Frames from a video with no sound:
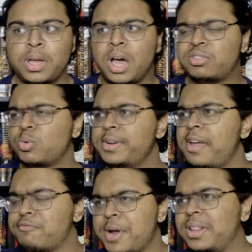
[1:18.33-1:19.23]
A story,
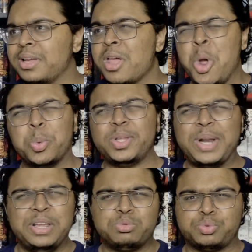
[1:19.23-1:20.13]
frankly, without
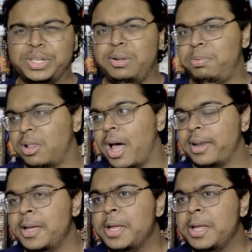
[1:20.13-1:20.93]
any real plot.